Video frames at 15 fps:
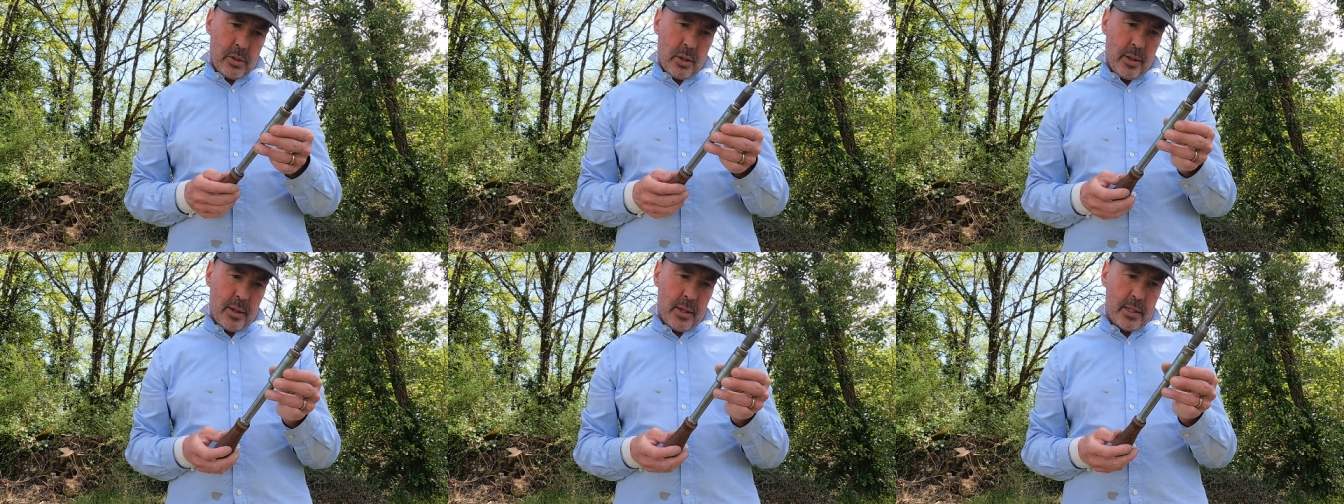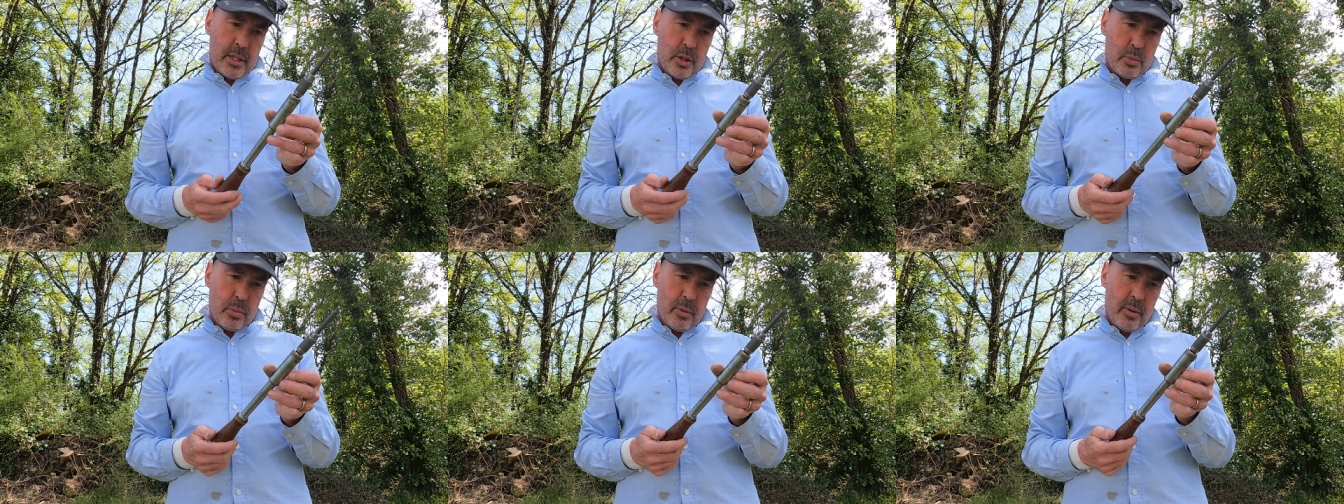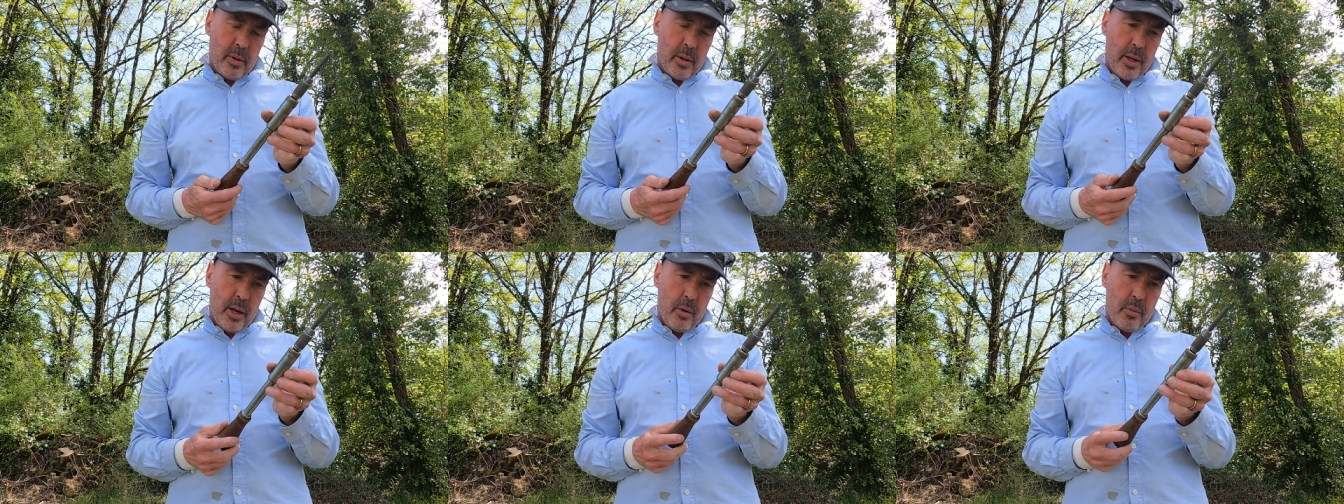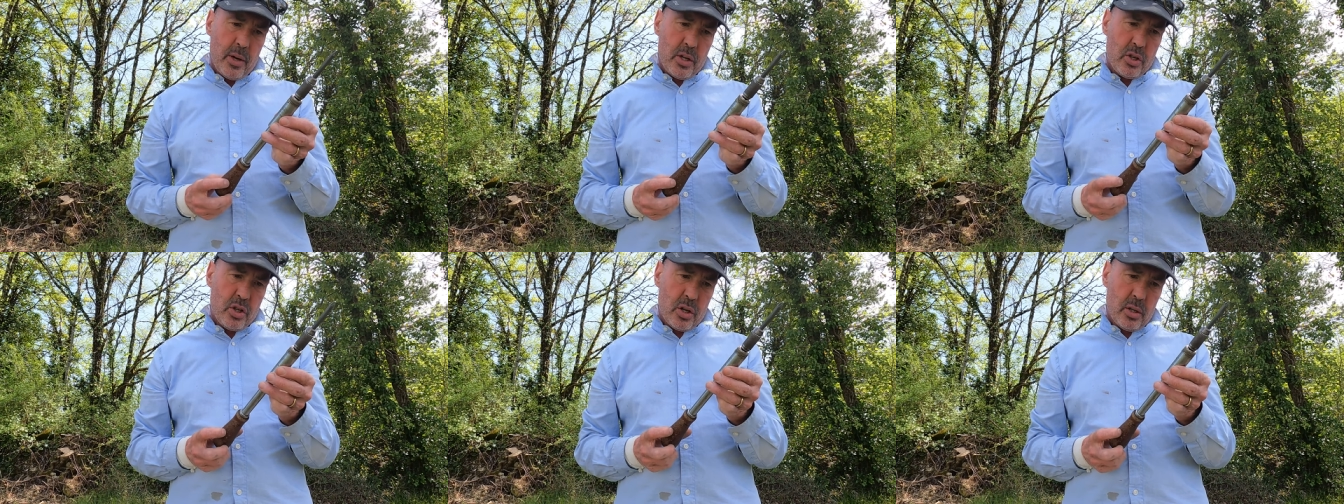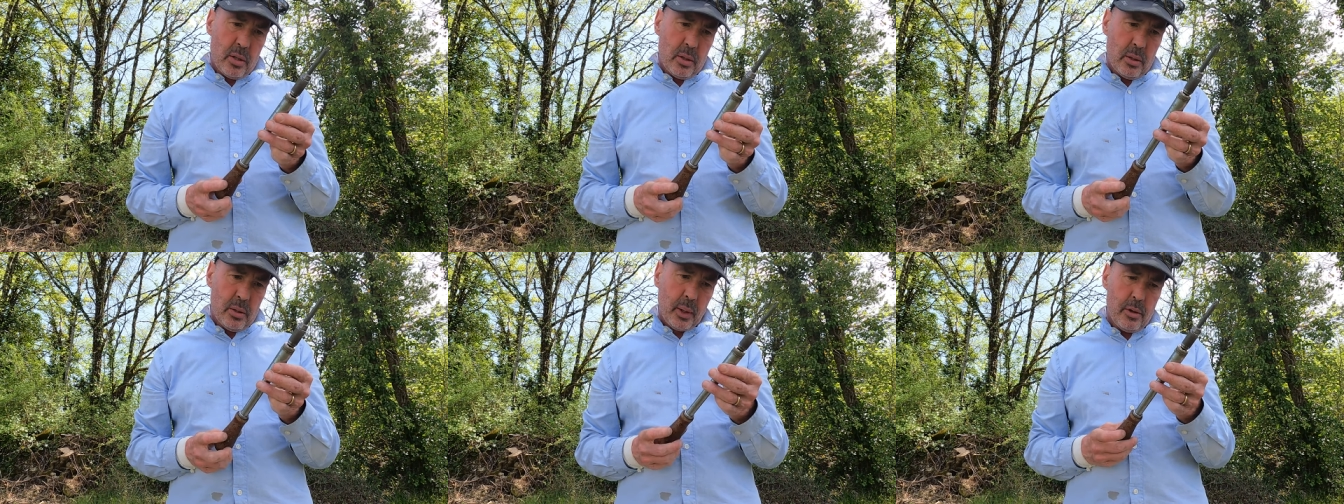So I think this is one of the
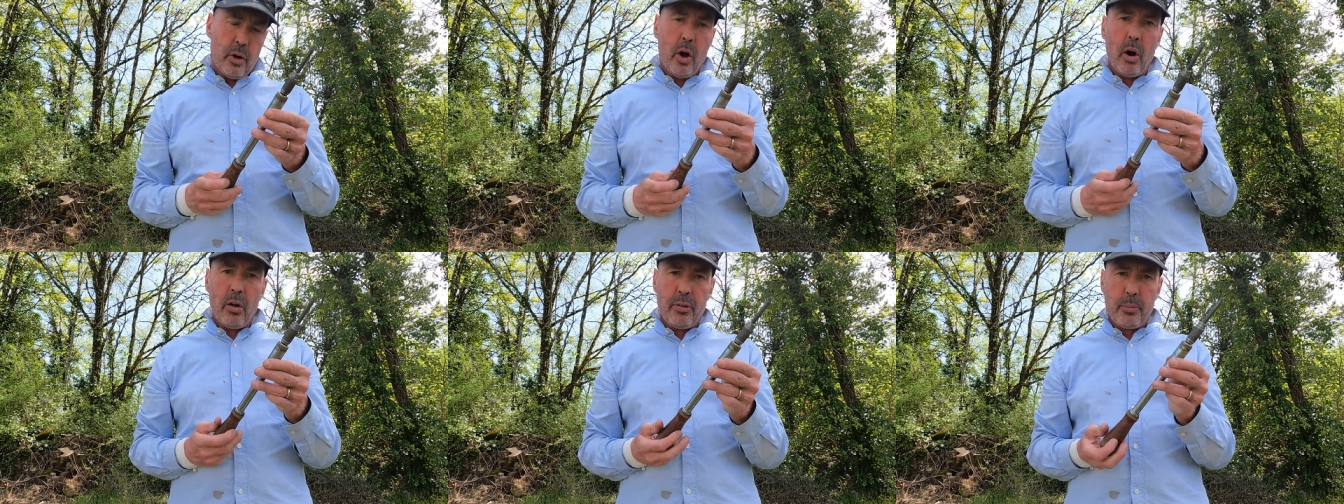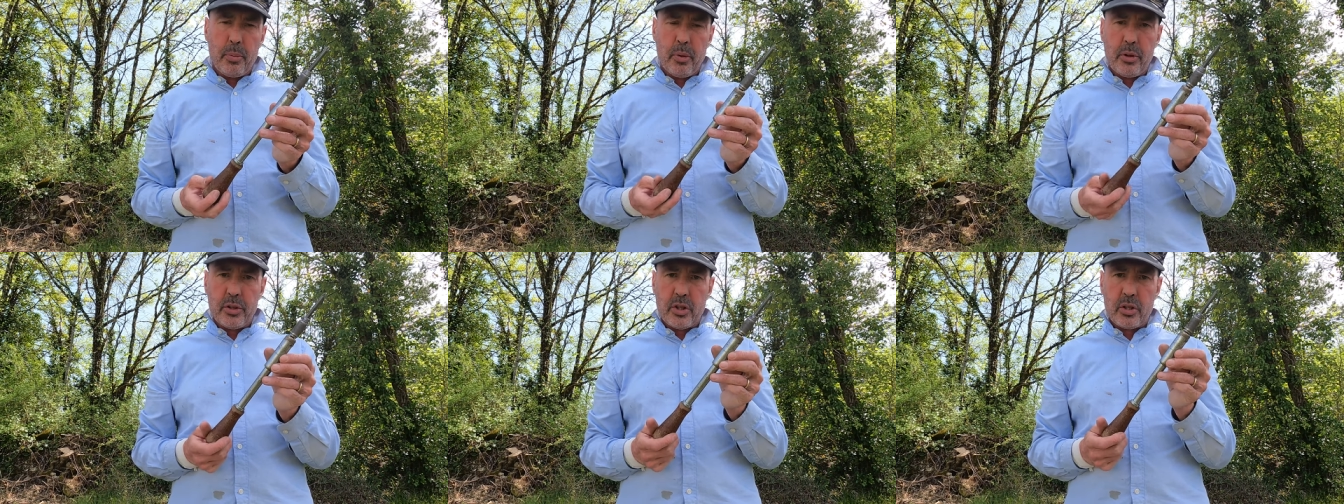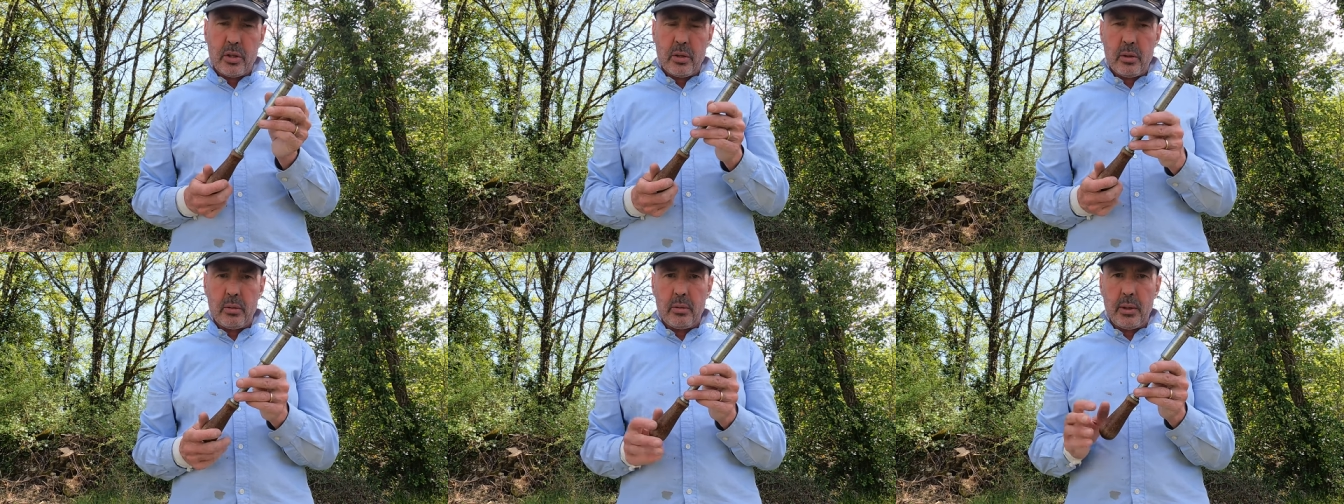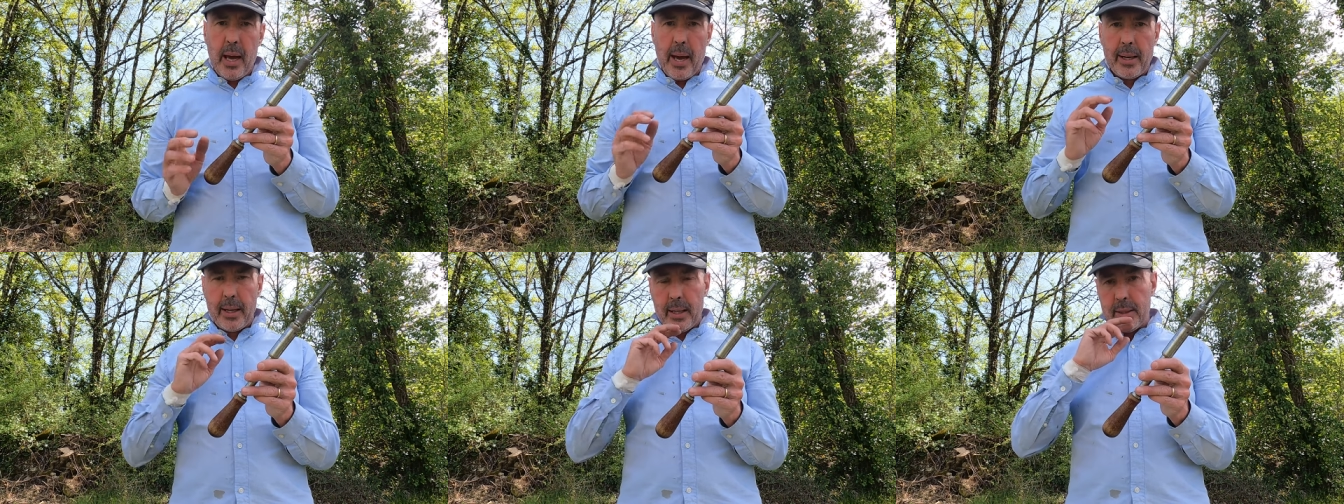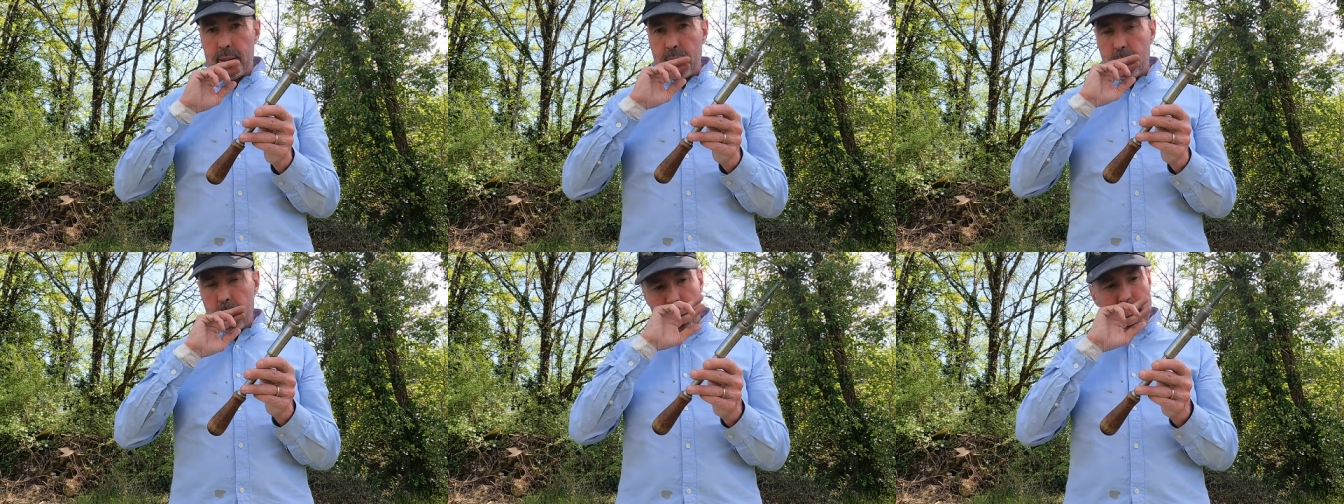original North Brothers Yankees